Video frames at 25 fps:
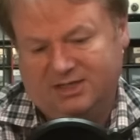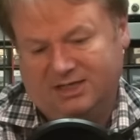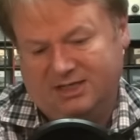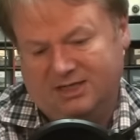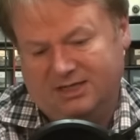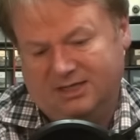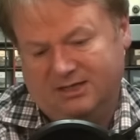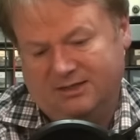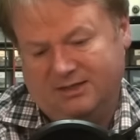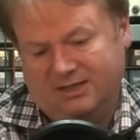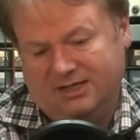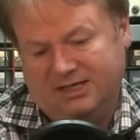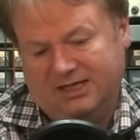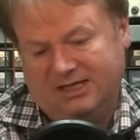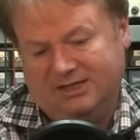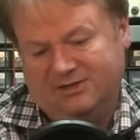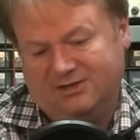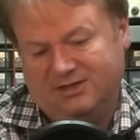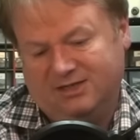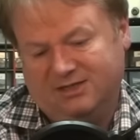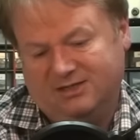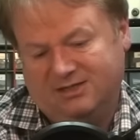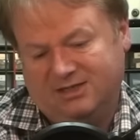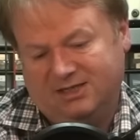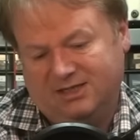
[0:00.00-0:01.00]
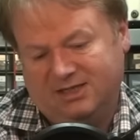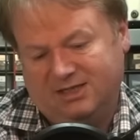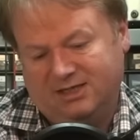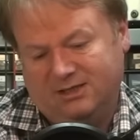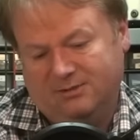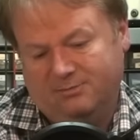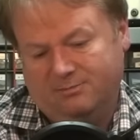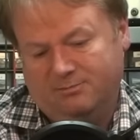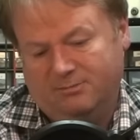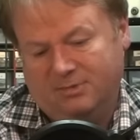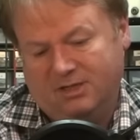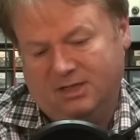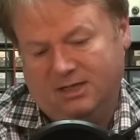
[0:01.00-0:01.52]
an ETT,
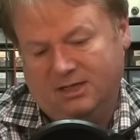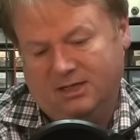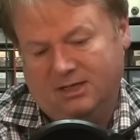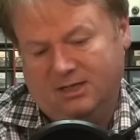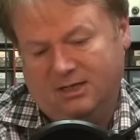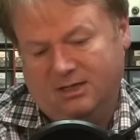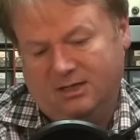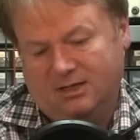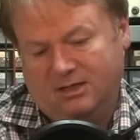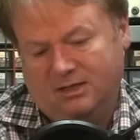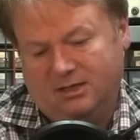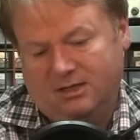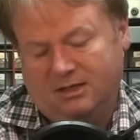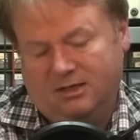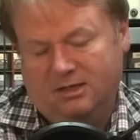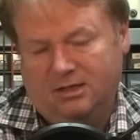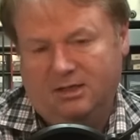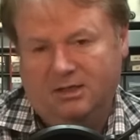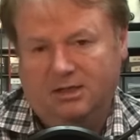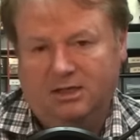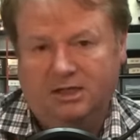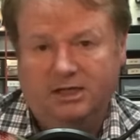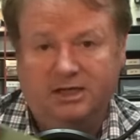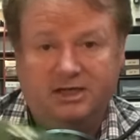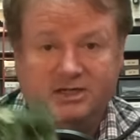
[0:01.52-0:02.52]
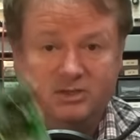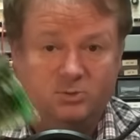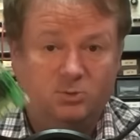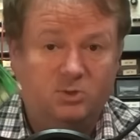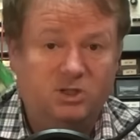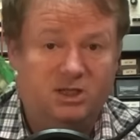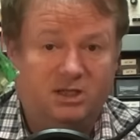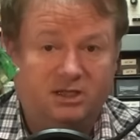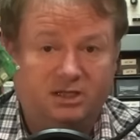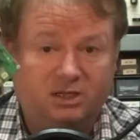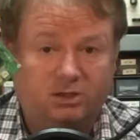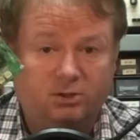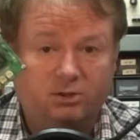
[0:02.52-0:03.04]
is
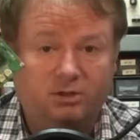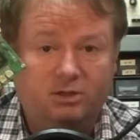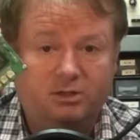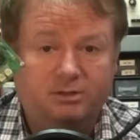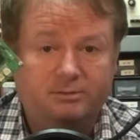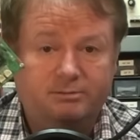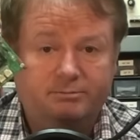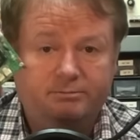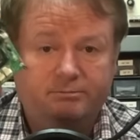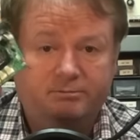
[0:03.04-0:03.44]
really good.